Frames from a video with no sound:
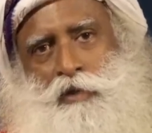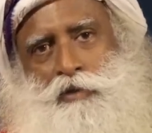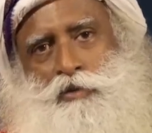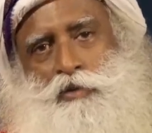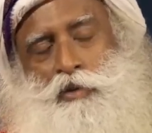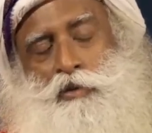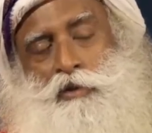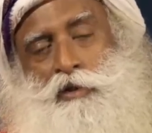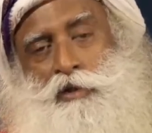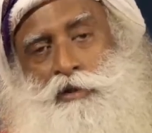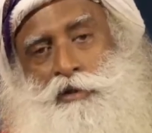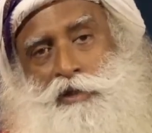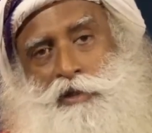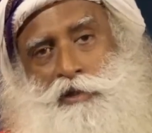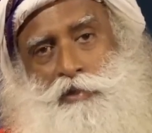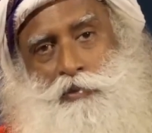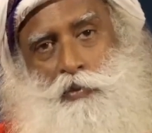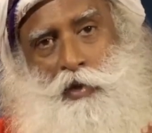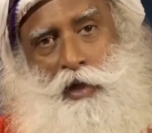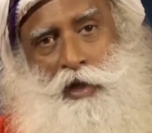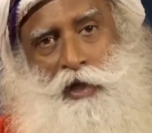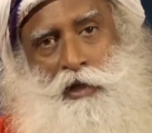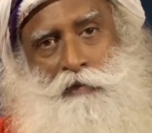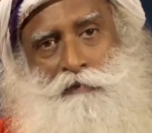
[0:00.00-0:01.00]
So this is
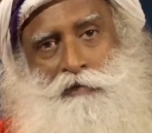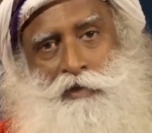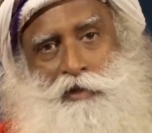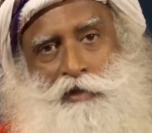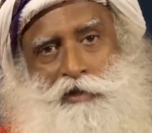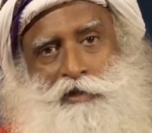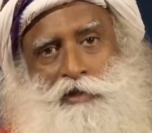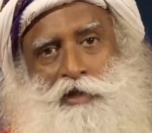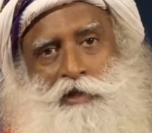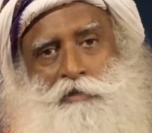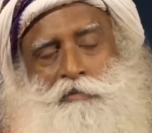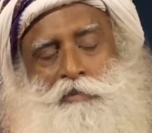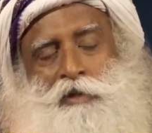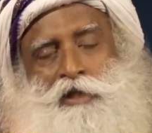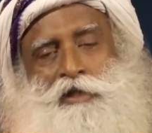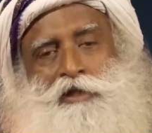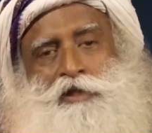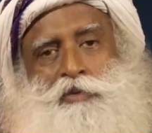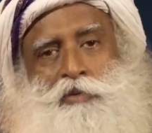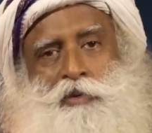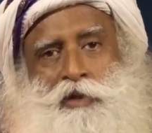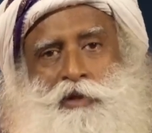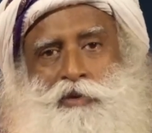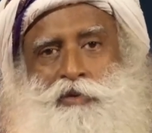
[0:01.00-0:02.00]
one of the
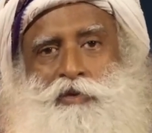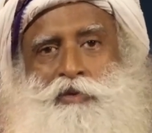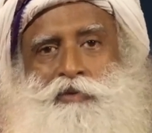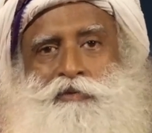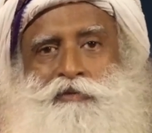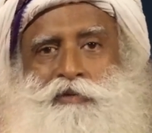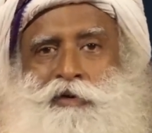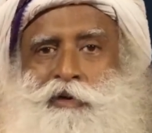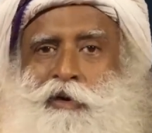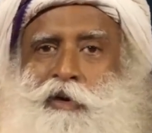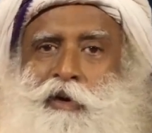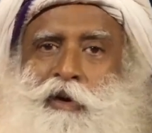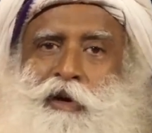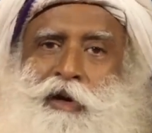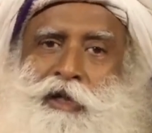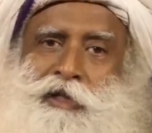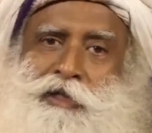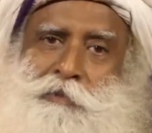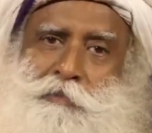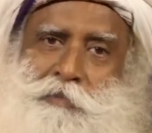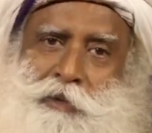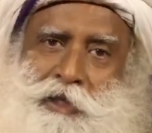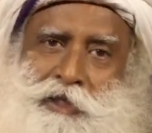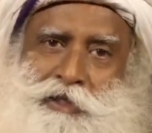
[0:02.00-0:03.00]
treatments we do for all
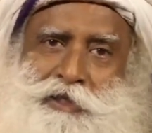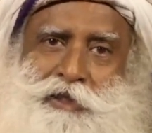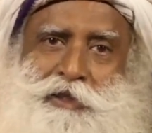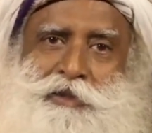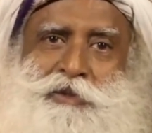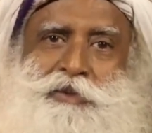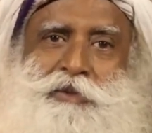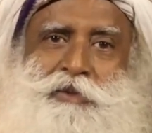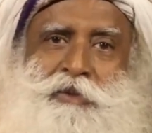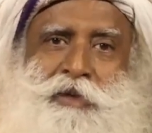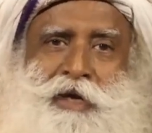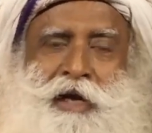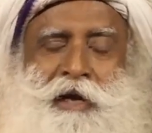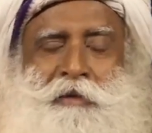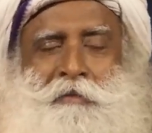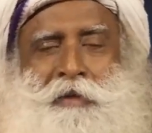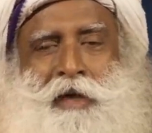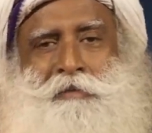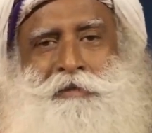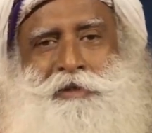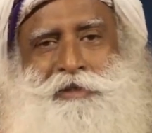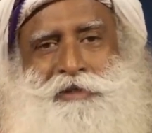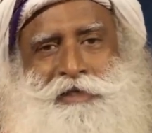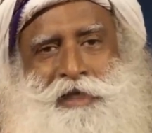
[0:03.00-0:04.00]
the patients who come.
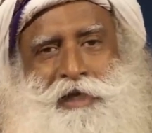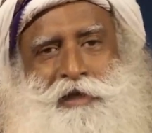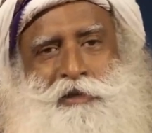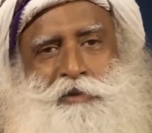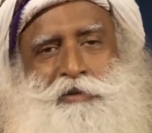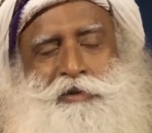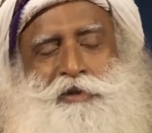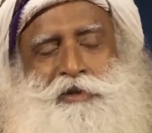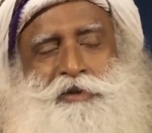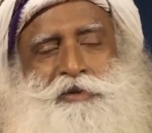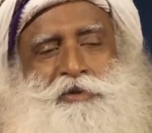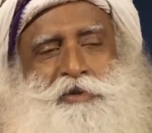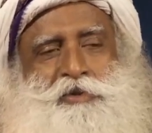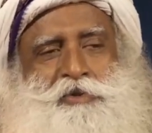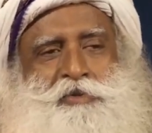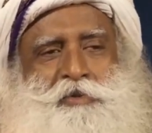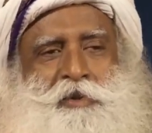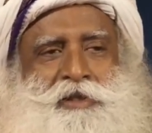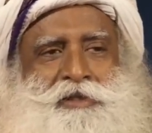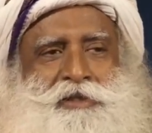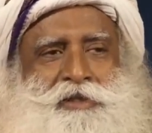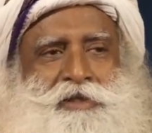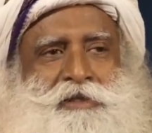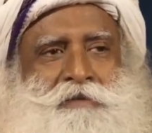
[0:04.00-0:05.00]
I must tell you this
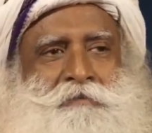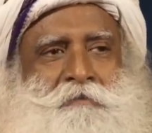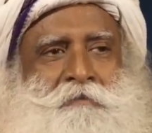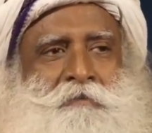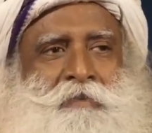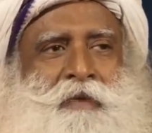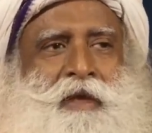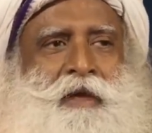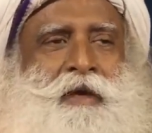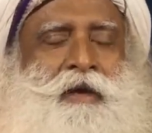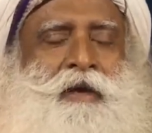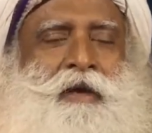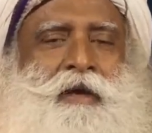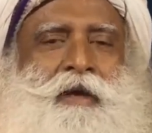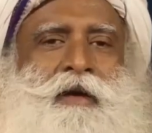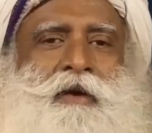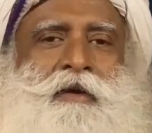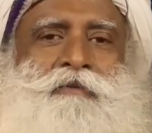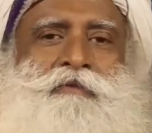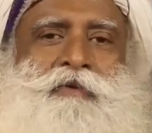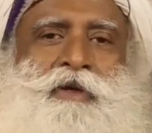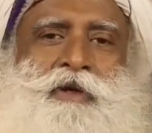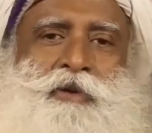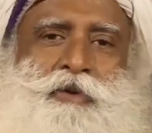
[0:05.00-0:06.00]
situation.
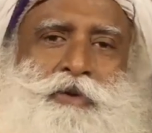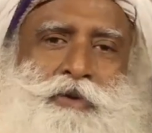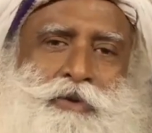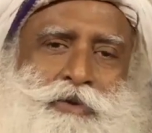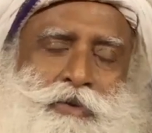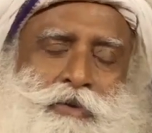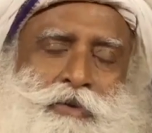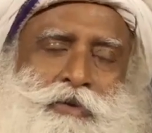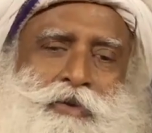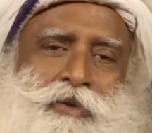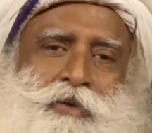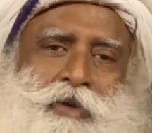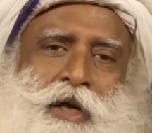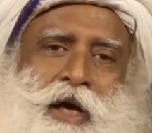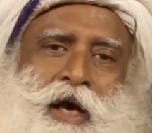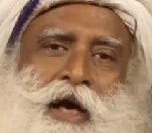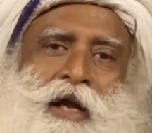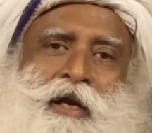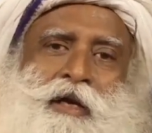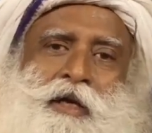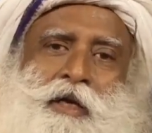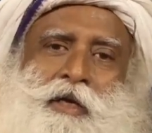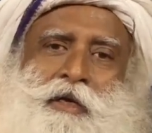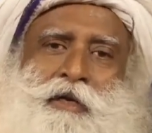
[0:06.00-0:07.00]
We used to
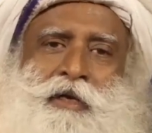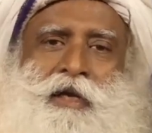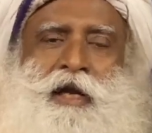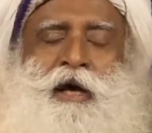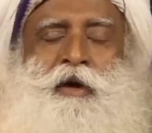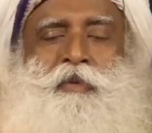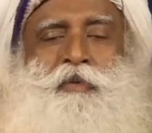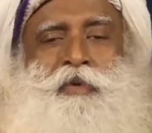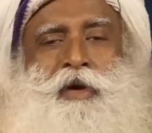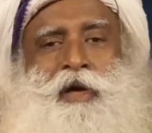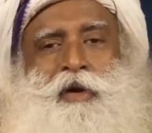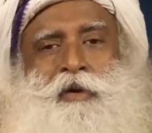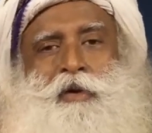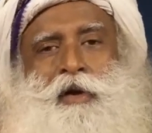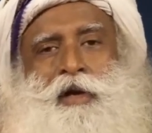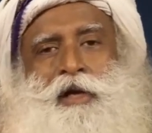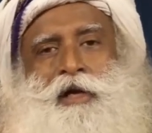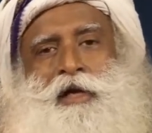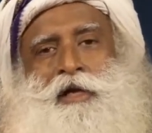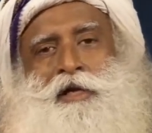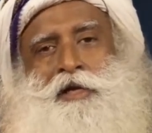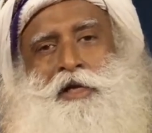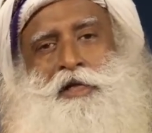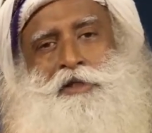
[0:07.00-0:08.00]
earlier, now we are
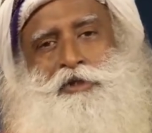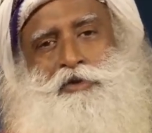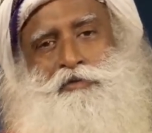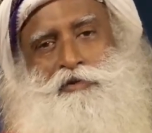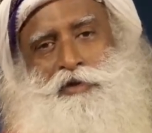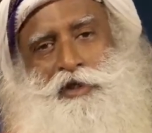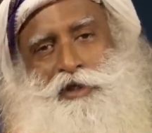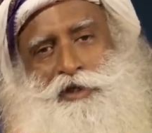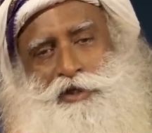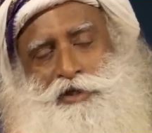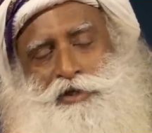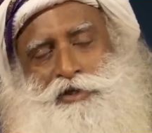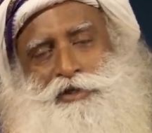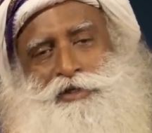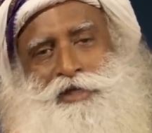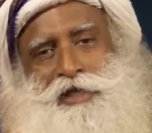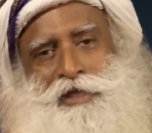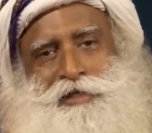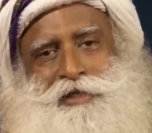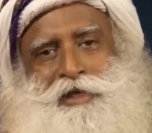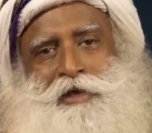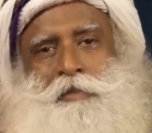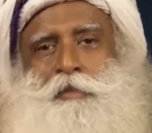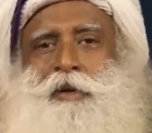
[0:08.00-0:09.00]
calling it rejuvenation
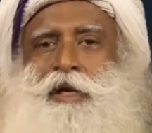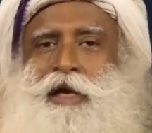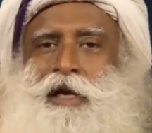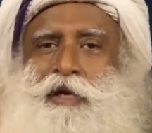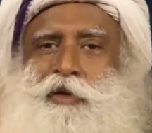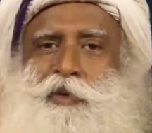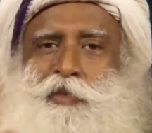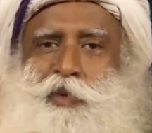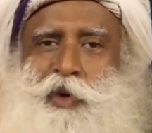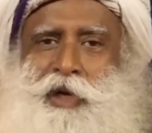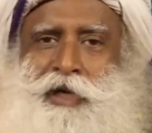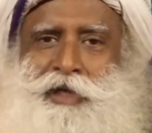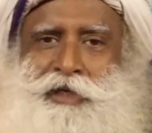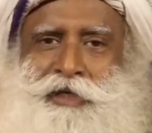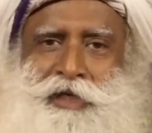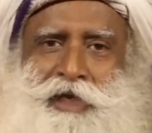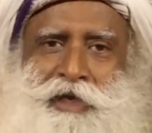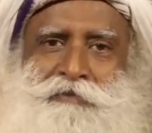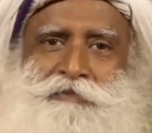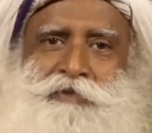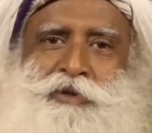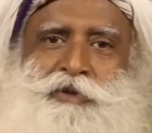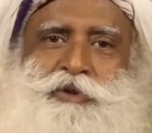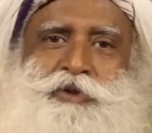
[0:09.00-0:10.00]
center, but at one
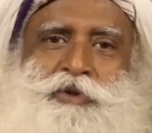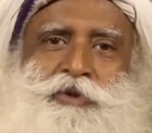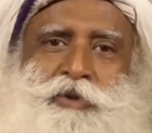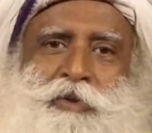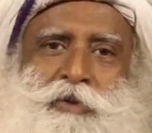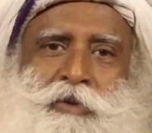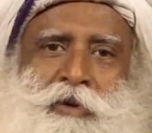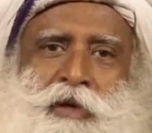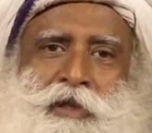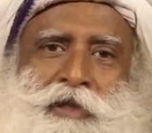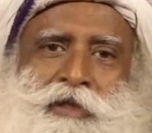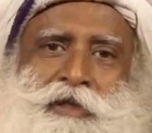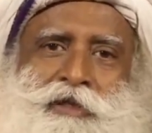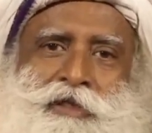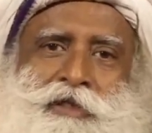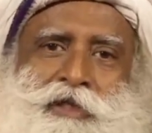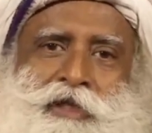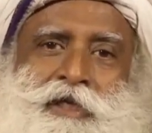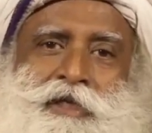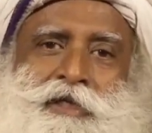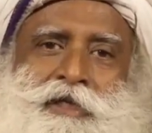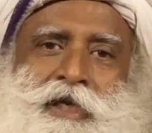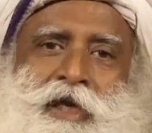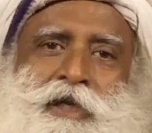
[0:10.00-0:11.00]
time we used to call this
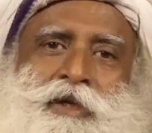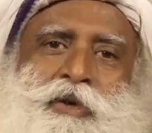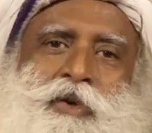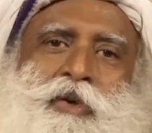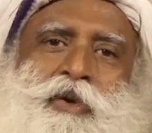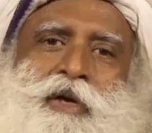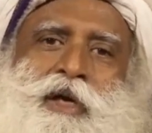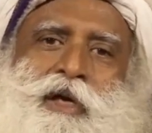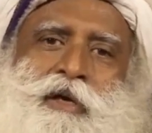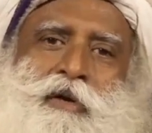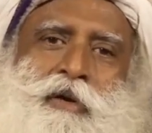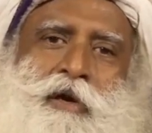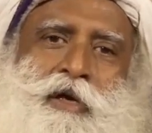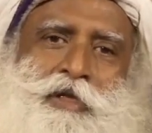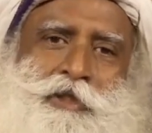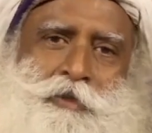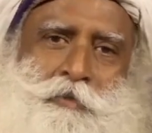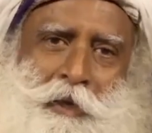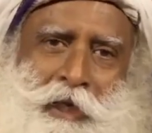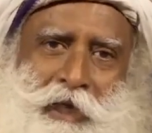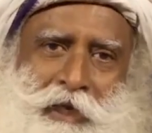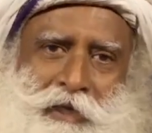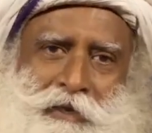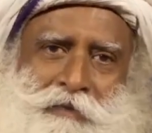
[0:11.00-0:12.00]
Isha Yogic
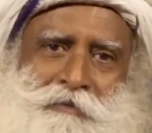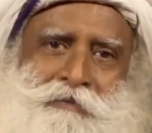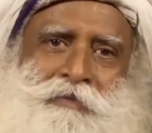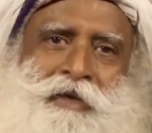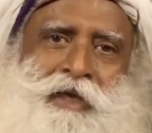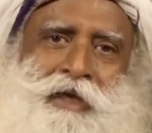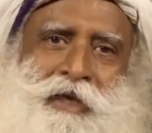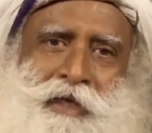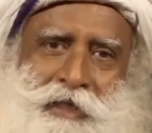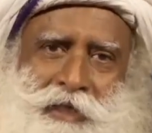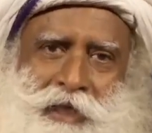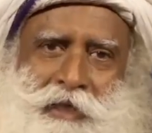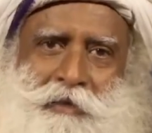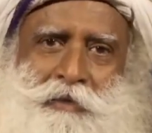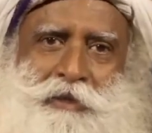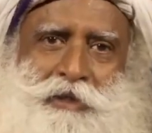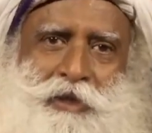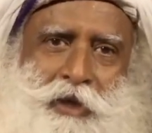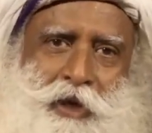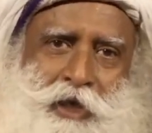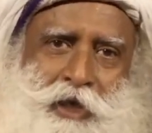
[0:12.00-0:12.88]
Hospital. There was a